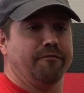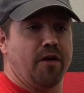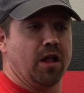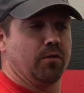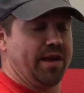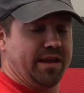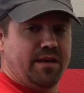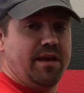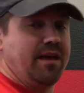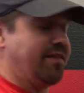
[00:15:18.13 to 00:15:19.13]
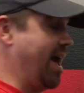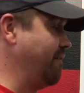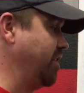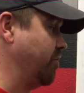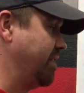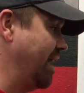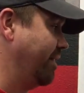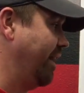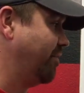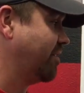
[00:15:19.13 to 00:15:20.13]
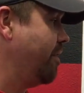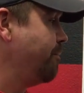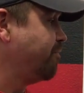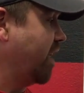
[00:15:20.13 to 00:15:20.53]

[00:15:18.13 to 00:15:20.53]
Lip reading: following the heavier deadlifts.